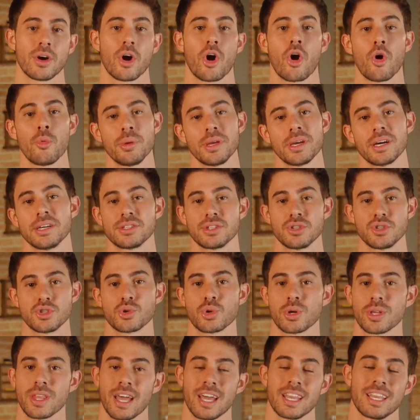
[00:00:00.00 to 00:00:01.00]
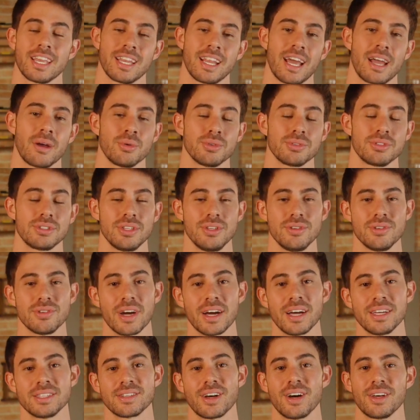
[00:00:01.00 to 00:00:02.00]
Hope you guys enjoy that, and I will see you
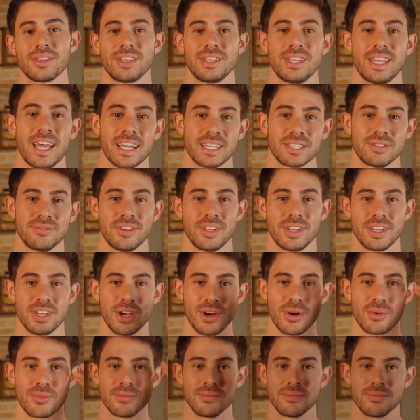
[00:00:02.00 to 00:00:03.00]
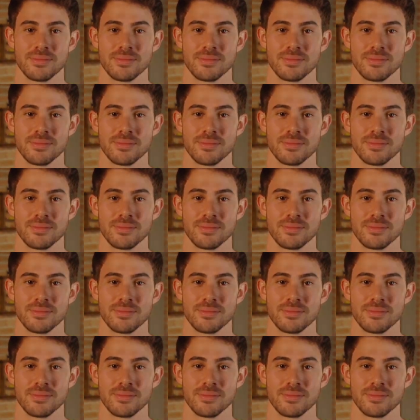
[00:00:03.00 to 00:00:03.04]
guys on the next video.